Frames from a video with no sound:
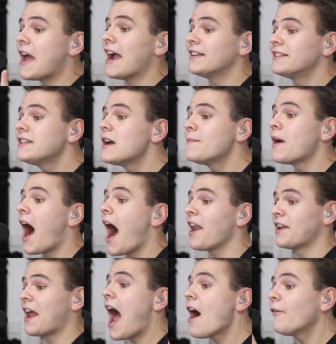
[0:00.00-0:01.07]
idea behind
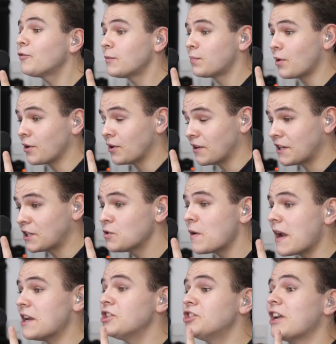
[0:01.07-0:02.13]
an afterburner is to
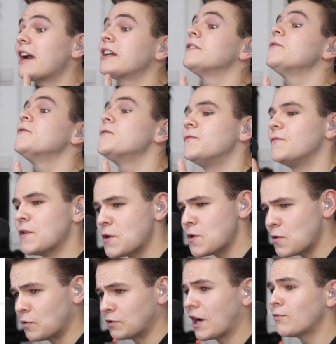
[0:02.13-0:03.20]
inject
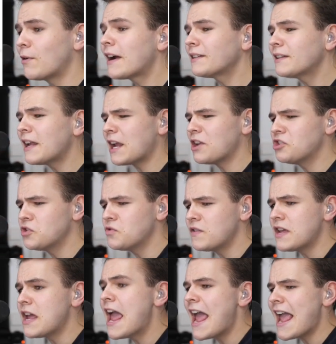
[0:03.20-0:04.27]
fuel directly into
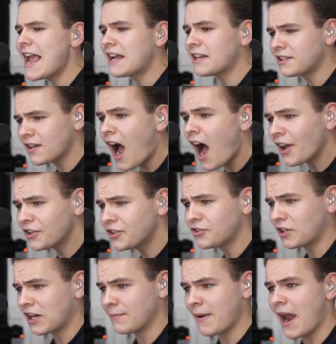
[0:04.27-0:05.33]
the exhaust
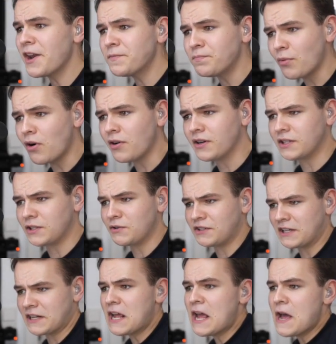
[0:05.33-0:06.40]
stream and burn it
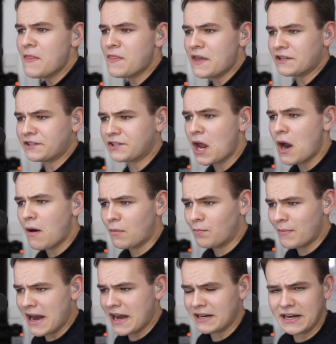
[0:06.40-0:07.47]
using this
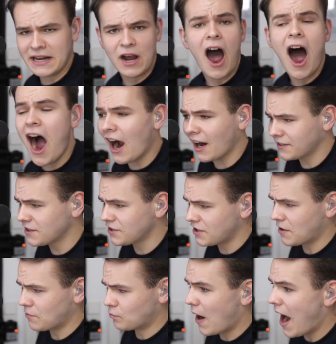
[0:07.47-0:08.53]
remaining
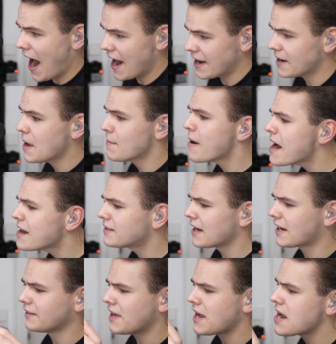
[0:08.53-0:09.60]
oxygen, right?
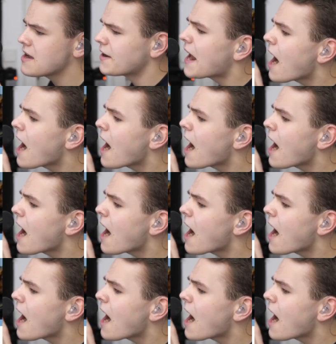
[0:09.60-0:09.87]
Basically, an